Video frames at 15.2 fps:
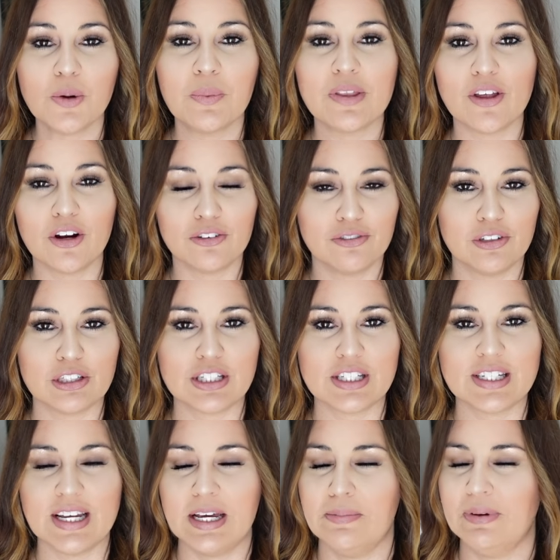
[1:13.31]
with our first
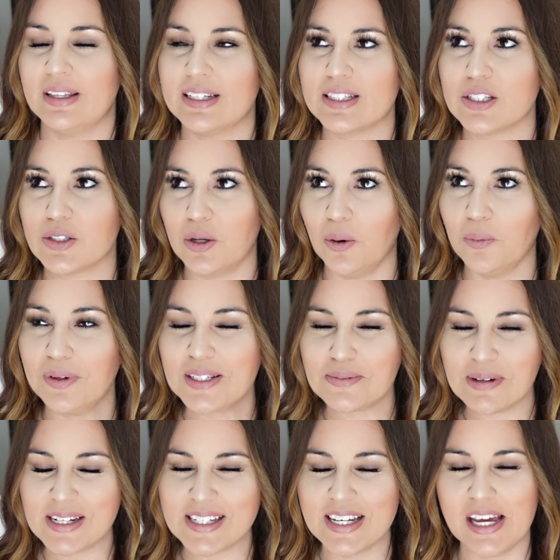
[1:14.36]
tip, and this is always
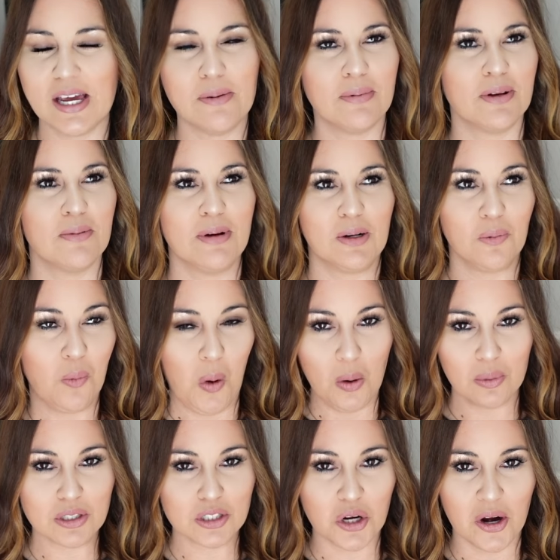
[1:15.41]
my tip, no matter what
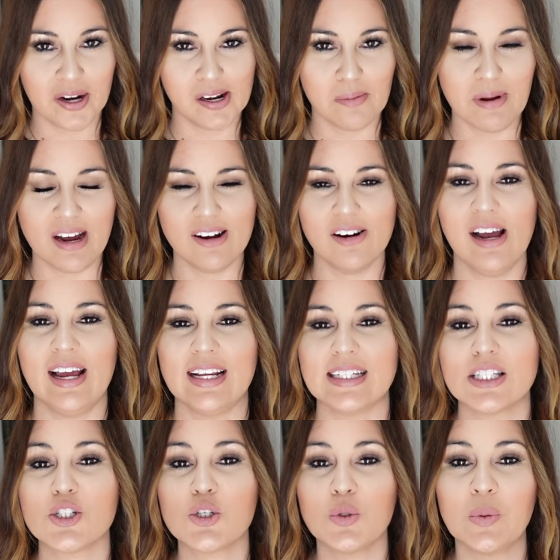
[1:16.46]
we're talking about, and
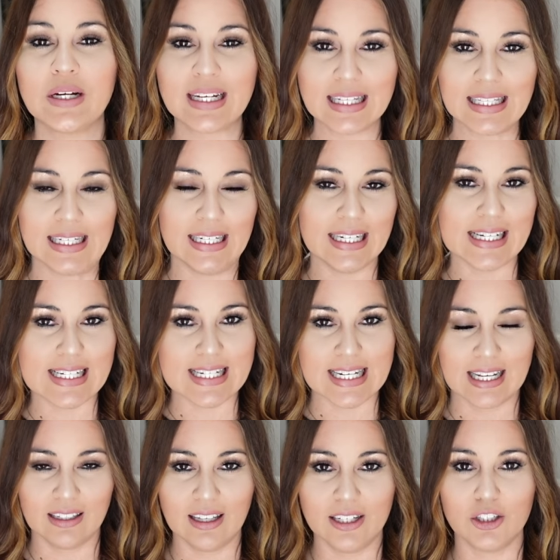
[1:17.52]
it's to clean and
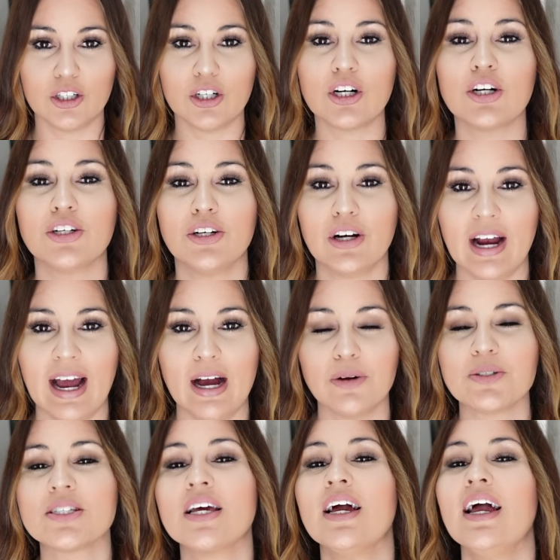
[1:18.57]
declutter your
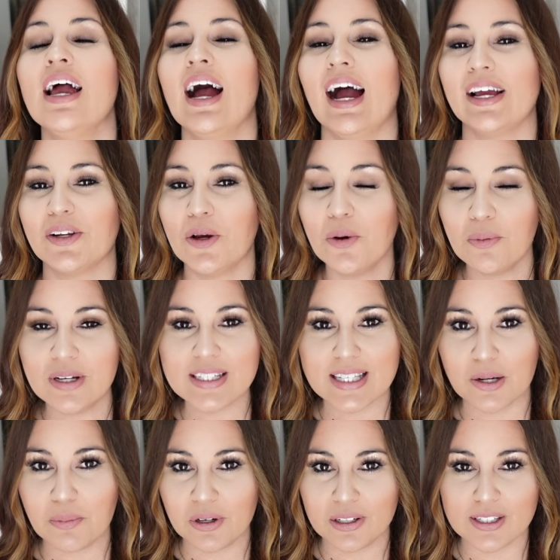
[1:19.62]
house. I know we
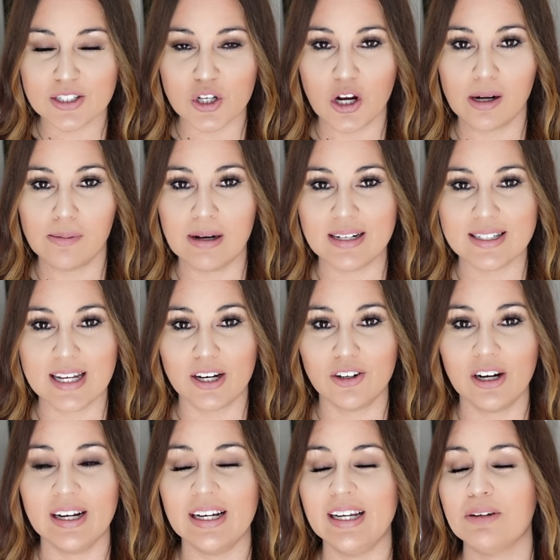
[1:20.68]
said we we're gonna talk about
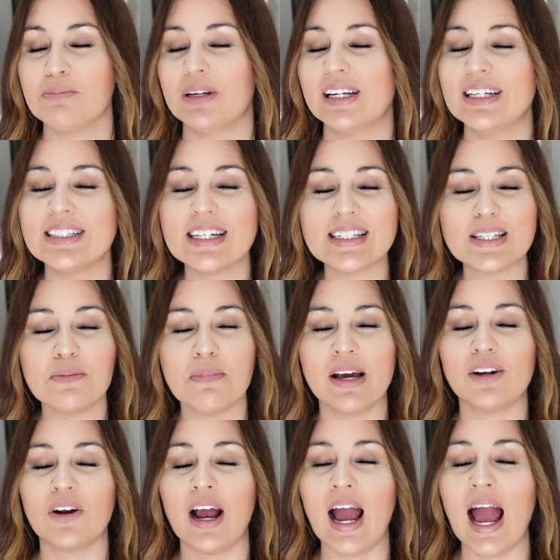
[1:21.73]
decorating, but it doesn't
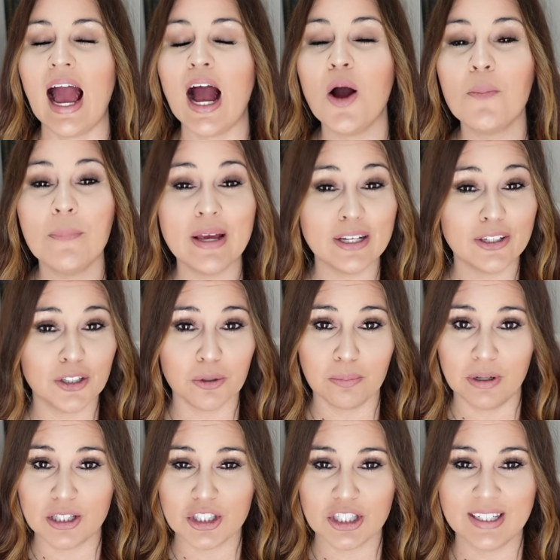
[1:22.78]
matter how big your
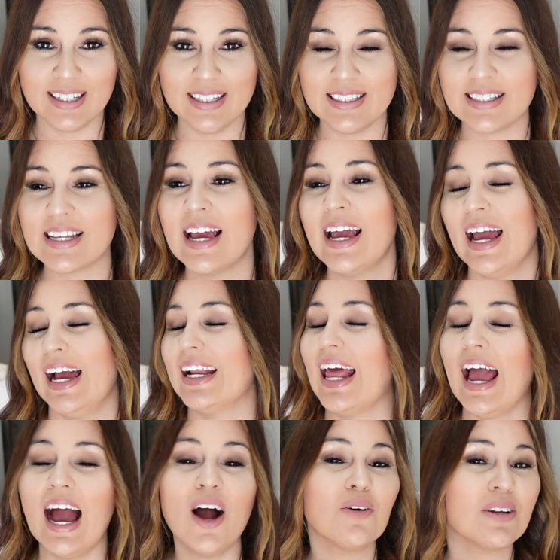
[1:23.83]
budget is and
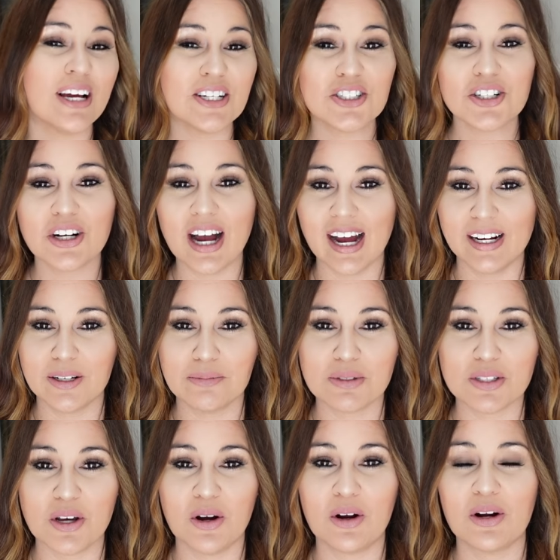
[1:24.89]
how nice your
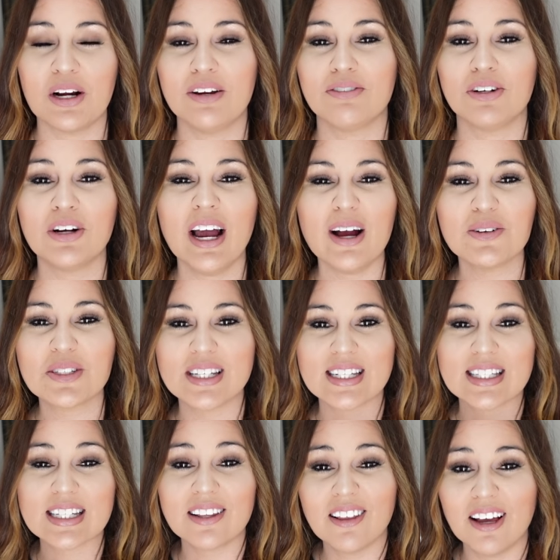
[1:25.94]
items are, if your house
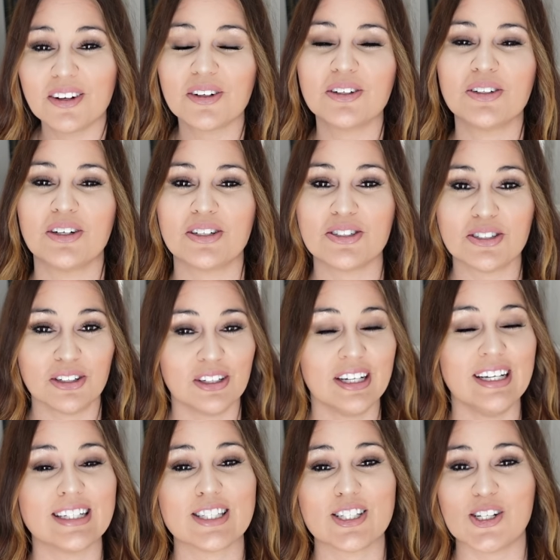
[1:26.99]
is cluttered or dirty,
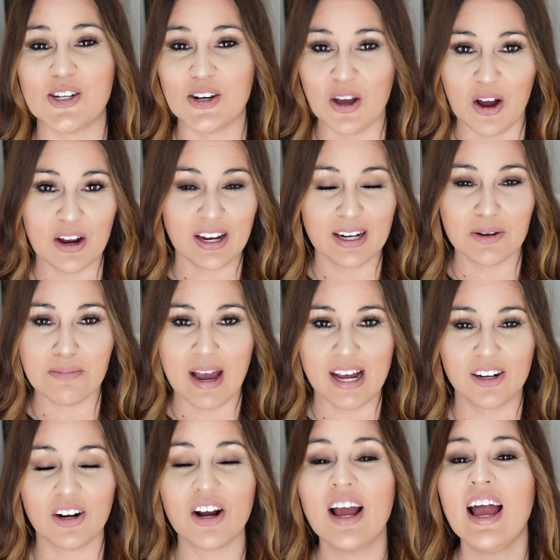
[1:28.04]
it's not gonna
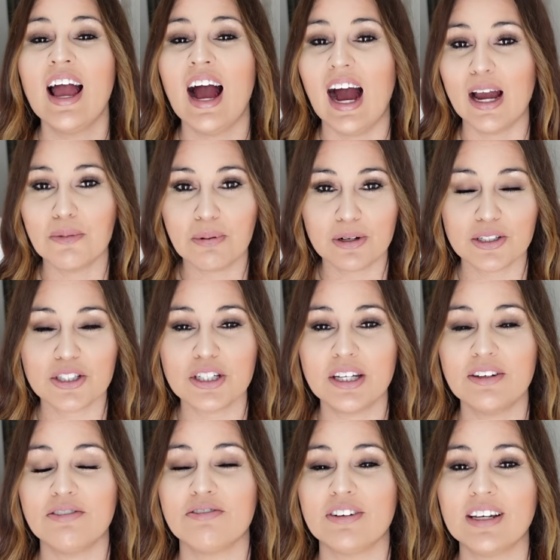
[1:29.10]
matter. I
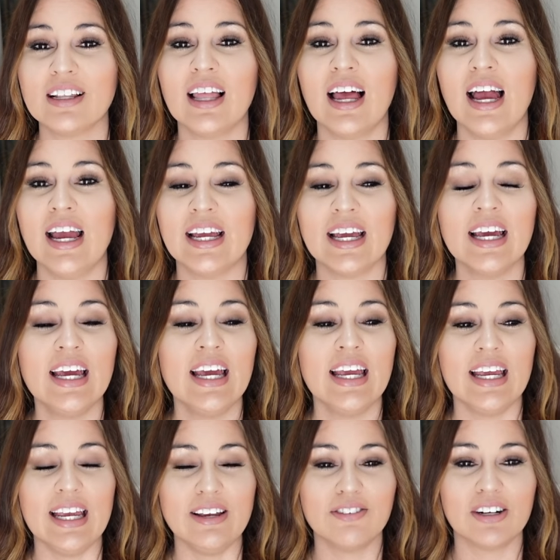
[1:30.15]
personally feel like
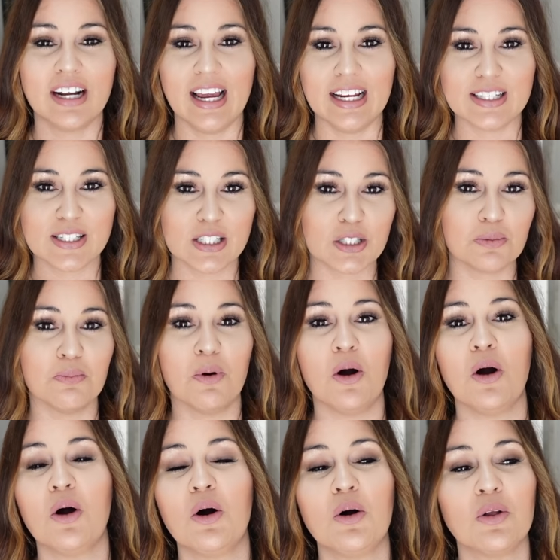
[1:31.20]
even a
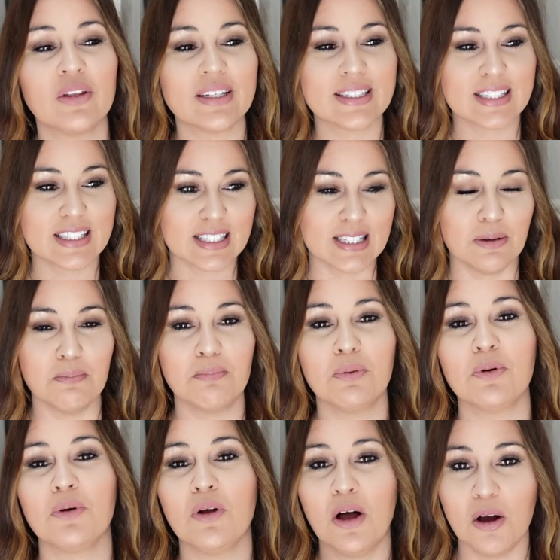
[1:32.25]
small,
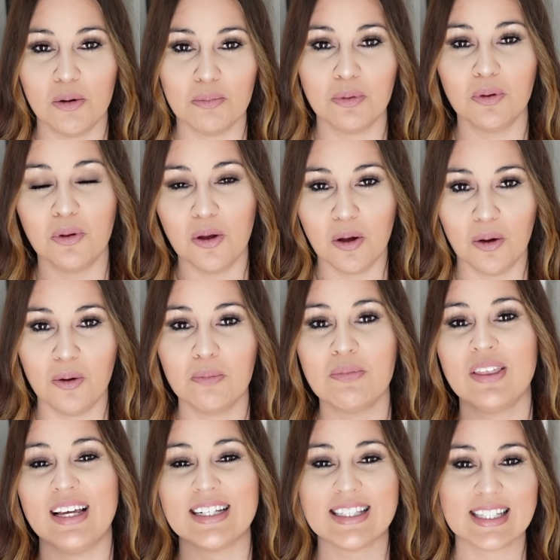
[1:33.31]
simple, humble home
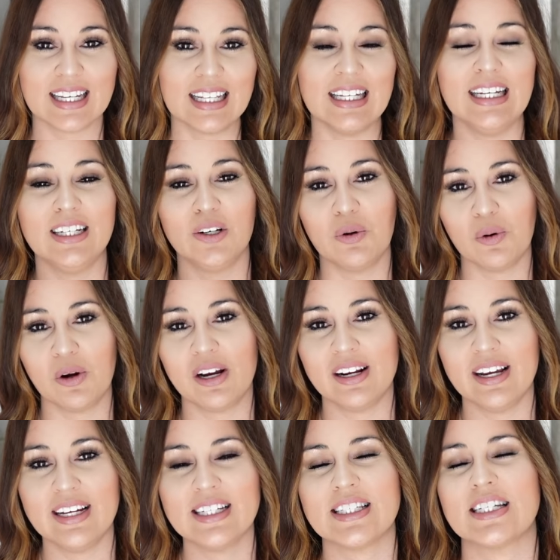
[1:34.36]
that's clean and
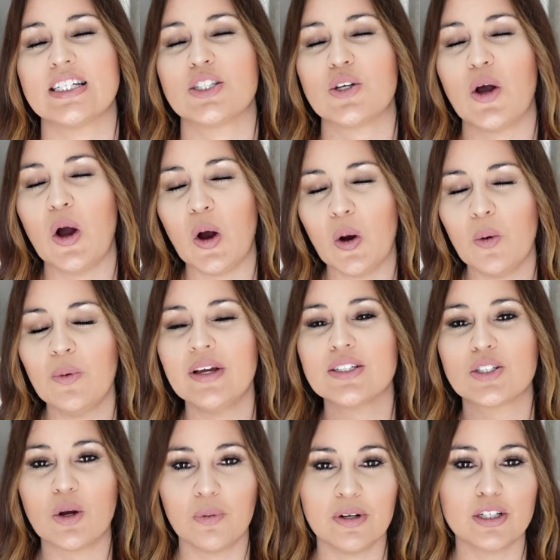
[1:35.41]
organized is
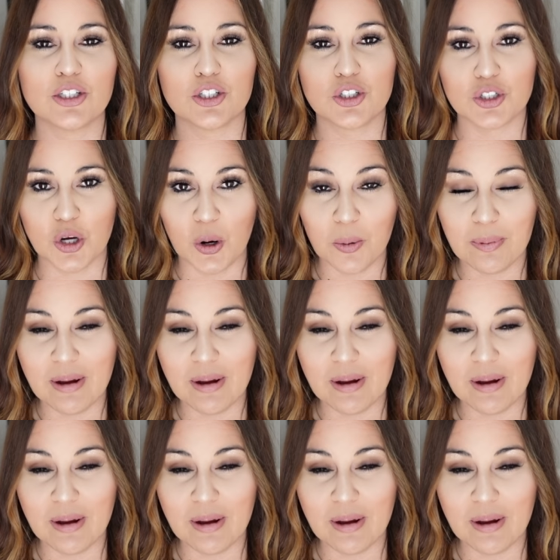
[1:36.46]
always going to show